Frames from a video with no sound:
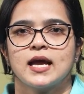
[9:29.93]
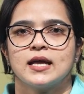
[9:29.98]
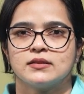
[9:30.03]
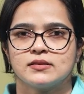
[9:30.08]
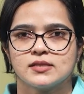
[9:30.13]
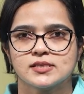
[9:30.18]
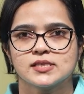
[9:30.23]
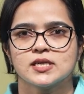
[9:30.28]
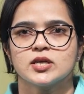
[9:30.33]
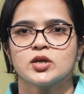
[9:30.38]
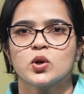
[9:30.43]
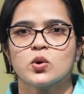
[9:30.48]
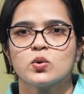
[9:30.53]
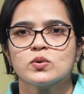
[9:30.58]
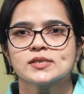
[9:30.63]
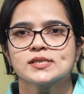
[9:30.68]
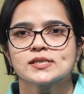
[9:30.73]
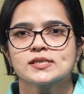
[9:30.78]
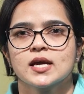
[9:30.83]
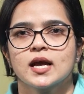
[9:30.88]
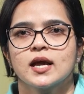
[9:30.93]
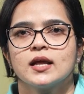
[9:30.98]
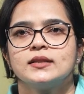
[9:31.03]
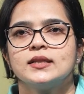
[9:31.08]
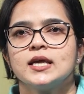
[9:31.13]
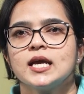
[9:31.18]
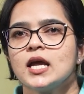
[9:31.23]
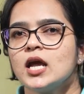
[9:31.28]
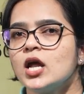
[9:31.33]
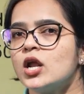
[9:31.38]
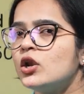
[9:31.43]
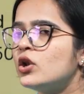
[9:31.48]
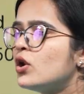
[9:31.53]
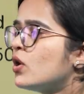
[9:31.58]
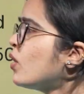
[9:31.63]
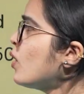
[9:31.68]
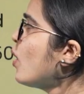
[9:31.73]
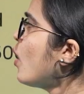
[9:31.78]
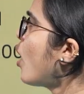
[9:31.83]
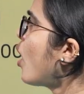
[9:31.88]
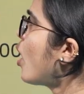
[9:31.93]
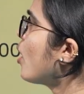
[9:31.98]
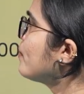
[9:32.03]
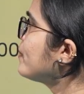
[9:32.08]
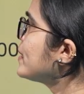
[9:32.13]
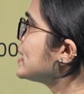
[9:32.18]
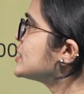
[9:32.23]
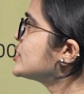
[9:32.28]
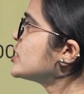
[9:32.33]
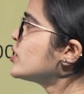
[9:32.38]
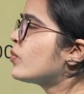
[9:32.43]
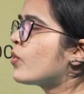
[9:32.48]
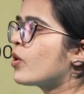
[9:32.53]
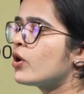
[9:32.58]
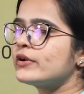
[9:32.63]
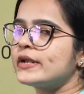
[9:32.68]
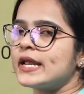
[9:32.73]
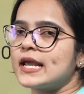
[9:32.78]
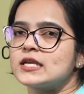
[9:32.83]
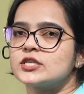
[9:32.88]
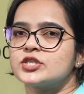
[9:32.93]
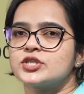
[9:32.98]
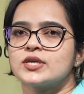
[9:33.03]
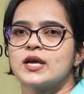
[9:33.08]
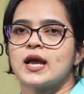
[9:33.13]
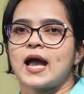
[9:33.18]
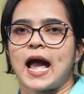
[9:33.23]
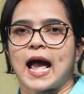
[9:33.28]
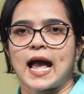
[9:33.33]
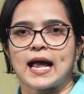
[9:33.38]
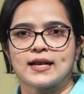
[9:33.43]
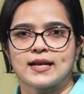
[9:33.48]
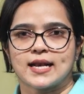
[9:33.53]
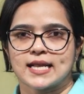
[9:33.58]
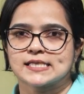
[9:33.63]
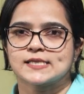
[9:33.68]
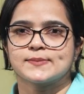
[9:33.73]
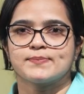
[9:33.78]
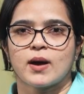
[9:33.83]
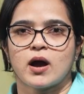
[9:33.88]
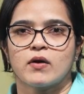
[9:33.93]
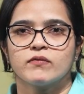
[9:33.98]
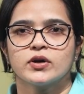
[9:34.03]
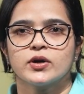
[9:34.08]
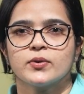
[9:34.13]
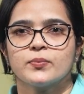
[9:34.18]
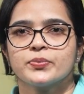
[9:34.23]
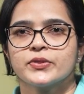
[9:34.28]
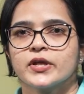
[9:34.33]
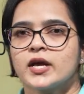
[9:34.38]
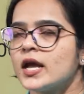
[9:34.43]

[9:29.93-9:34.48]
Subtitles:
This includes the low operational voltage and less power,